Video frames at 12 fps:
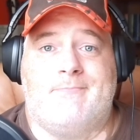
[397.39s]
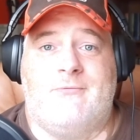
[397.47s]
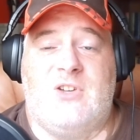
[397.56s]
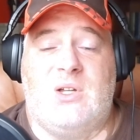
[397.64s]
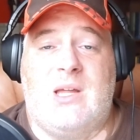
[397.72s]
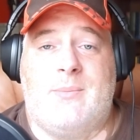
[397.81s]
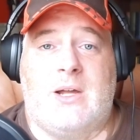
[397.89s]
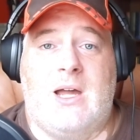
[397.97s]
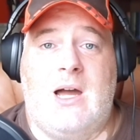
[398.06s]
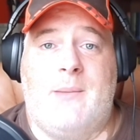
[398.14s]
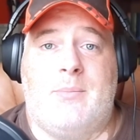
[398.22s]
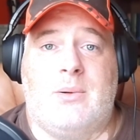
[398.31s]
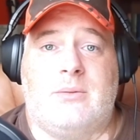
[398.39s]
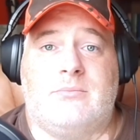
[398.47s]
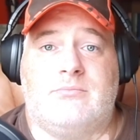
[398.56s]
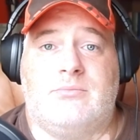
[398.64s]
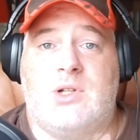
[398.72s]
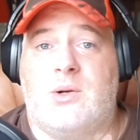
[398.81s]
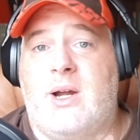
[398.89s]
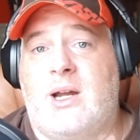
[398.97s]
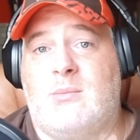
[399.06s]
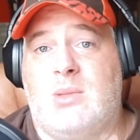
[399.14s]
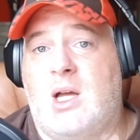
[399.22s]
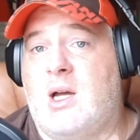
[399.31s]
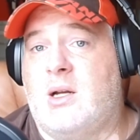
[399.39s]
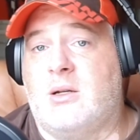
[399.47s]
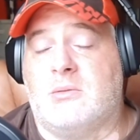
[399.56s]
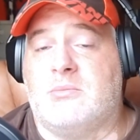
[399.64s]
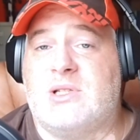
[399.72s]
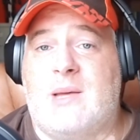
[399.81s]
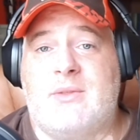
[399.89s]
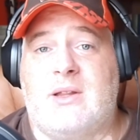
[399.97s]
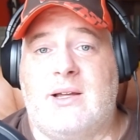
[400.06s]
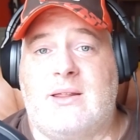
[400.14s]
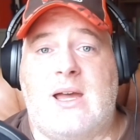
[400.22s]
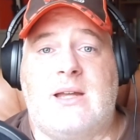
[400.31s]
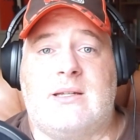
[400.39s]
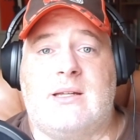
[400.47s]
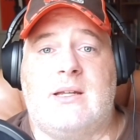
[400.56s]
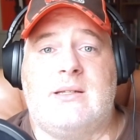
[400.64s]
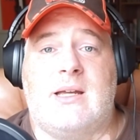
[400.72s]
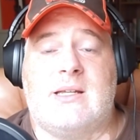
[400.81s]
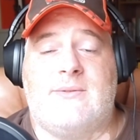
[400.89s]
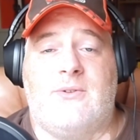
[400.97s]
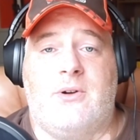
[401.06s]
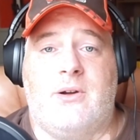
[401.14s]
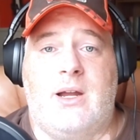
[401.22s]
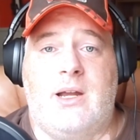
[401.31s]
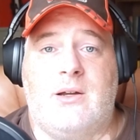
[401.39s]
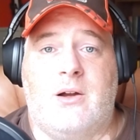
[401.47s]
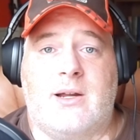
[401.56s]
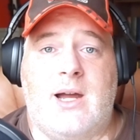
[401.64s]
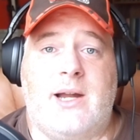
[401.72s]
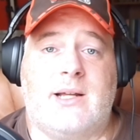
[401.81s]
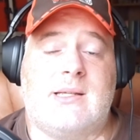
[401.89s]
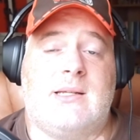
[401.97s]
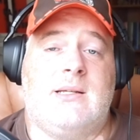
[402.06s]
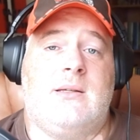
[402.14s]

filled up a cup or donated blood or something like that to test for any narcotics.